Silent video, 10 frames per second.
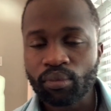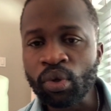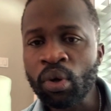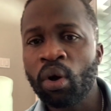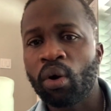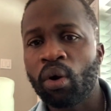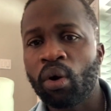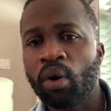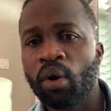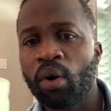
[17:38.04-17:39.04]
or
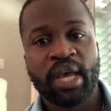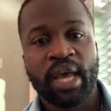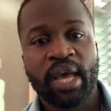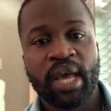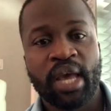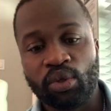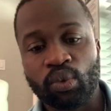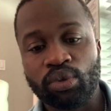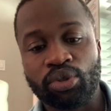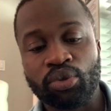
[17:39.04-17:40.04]
abs, and then you would